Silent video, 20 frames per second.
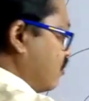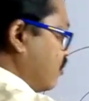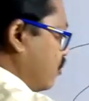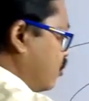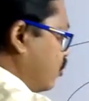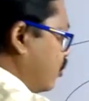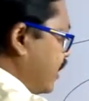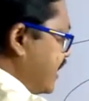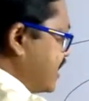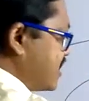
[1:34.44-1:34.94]

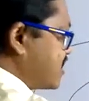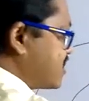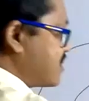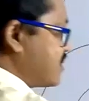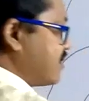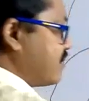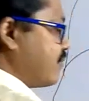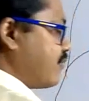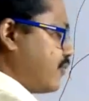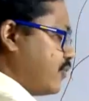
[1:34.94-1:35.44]
Which
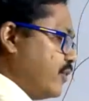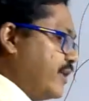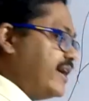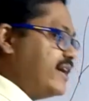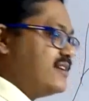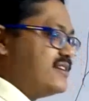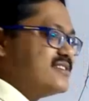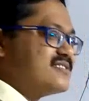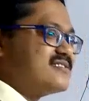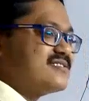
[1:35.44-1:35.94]

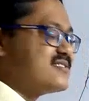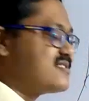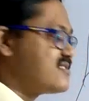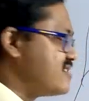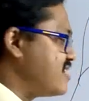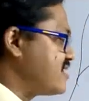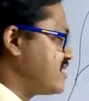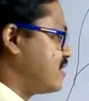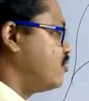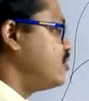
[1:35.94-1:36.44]
fluid is
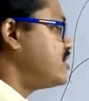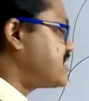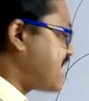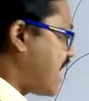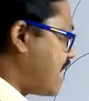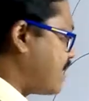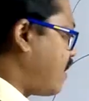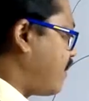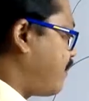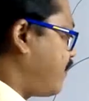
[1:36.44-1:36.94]
secreted? Which
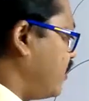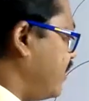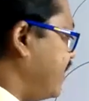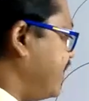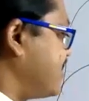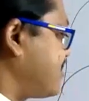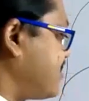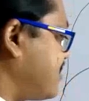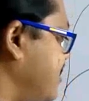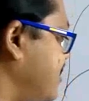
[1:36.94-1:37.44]
type of fluid
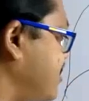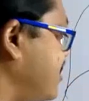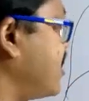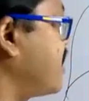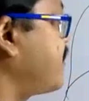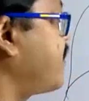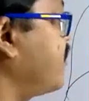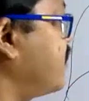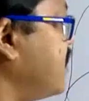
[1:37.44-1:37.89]
is secreted from